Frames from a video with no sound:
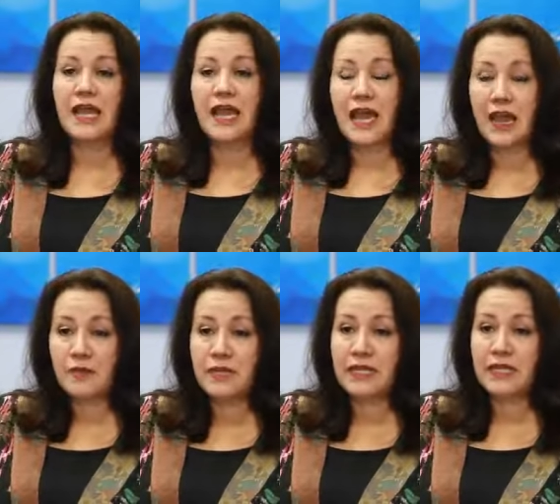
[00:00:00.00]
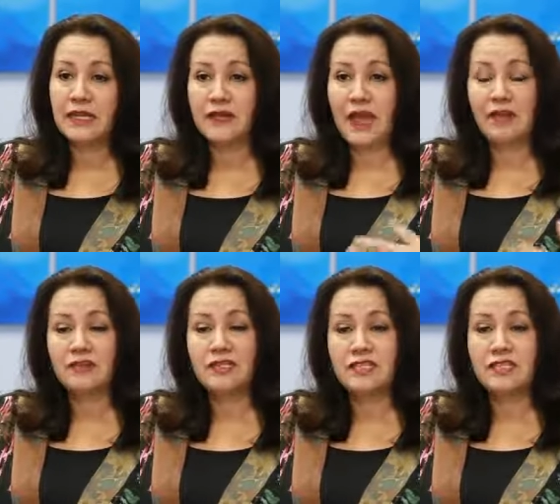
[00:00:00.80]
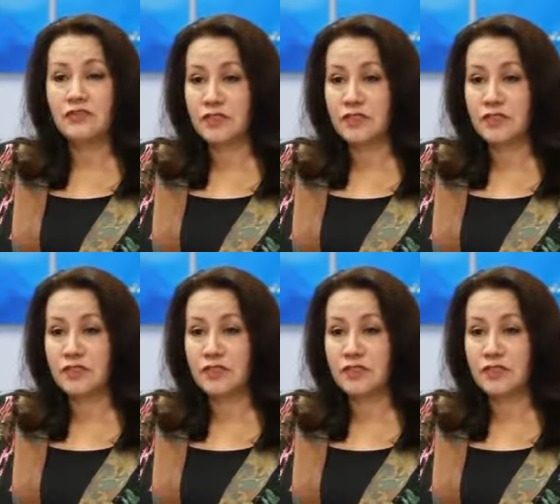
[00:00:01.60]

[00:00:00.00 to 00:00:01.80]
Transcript: how many allergies or